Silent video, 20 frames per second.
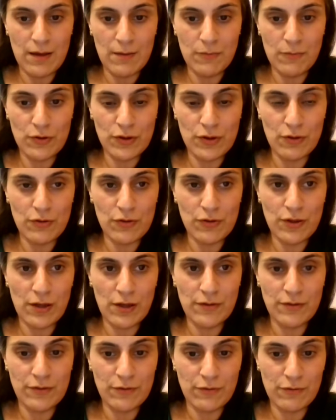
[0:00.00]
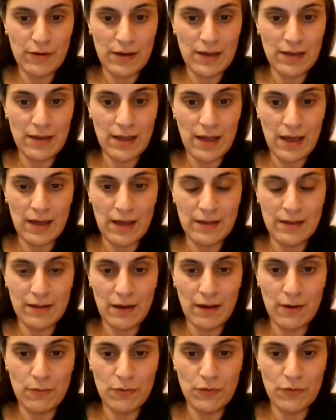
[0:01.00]
which I'll share your screen, and
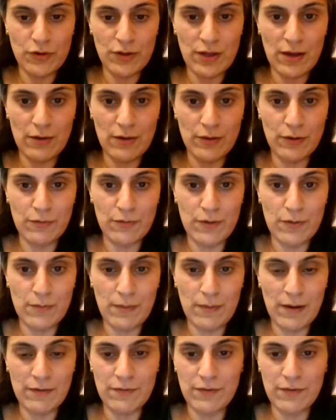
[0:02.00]
I will share you with my